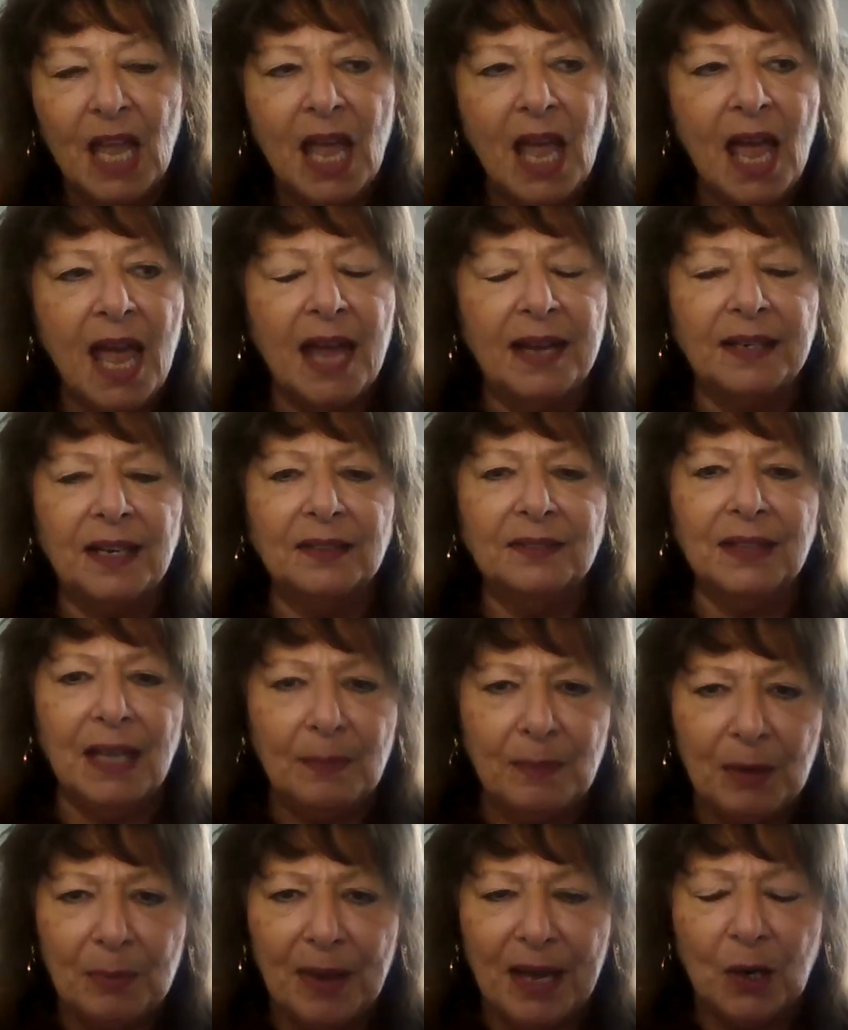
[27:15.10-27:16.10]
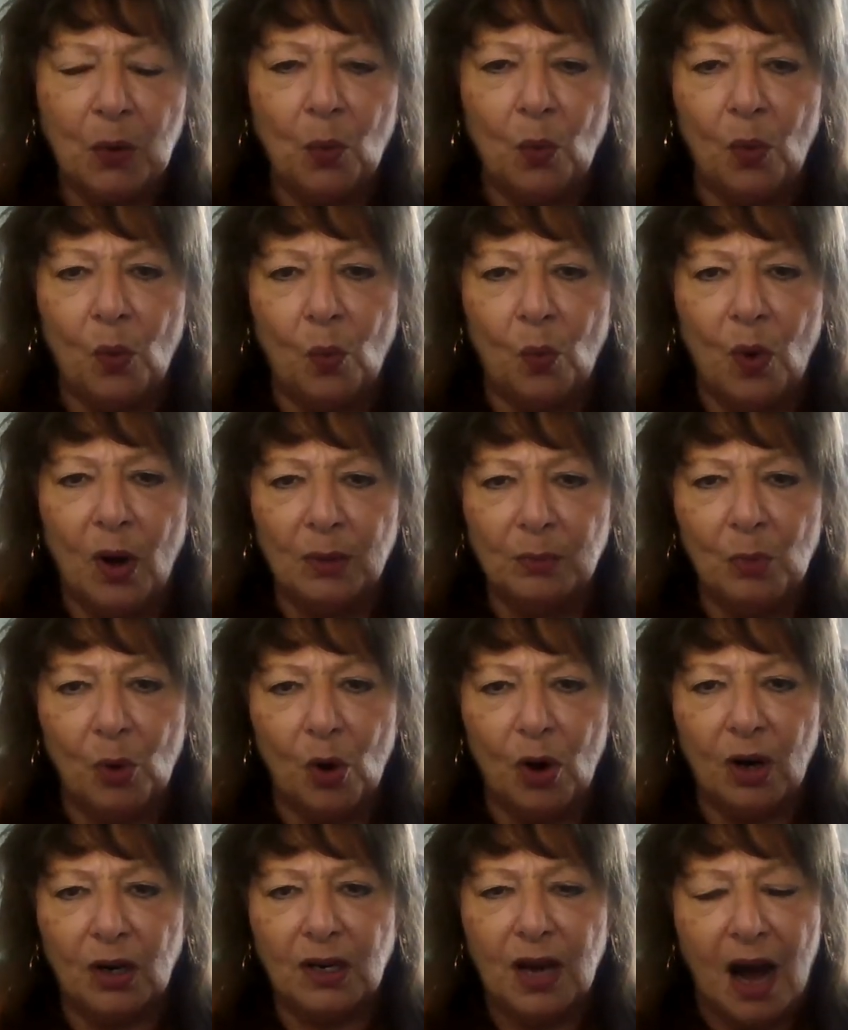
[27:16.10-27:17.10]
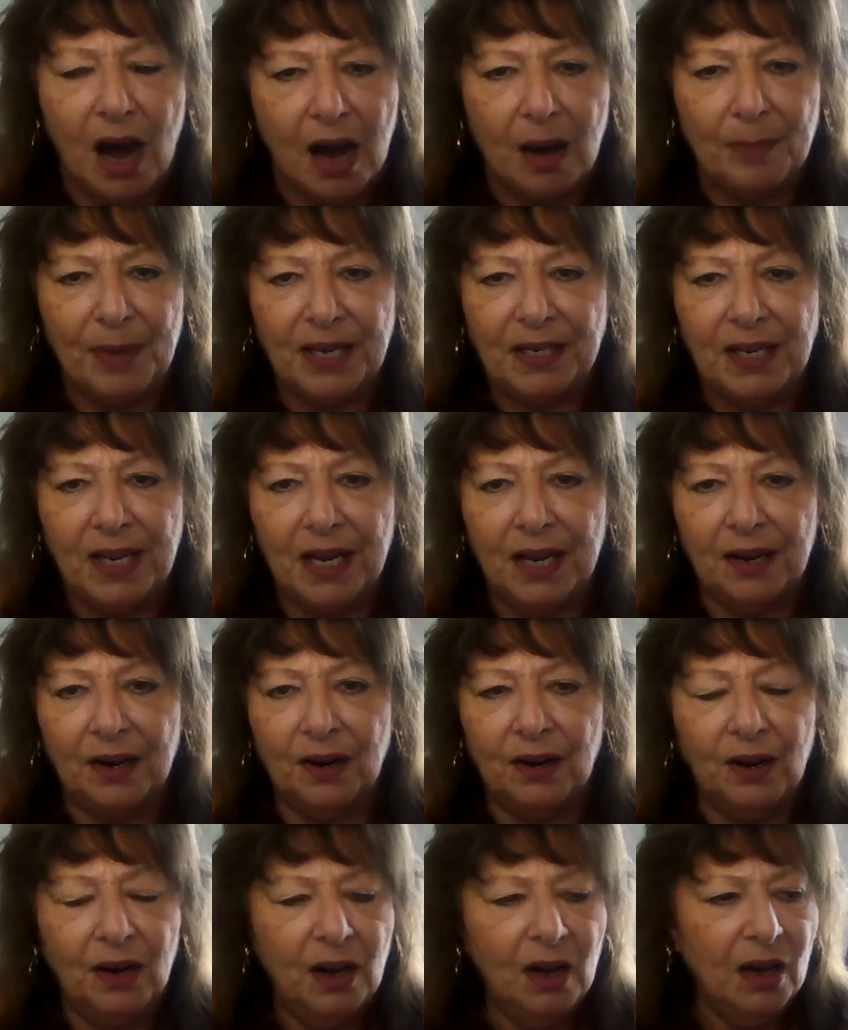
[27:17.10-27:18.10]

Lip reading: And let me make one more comment here.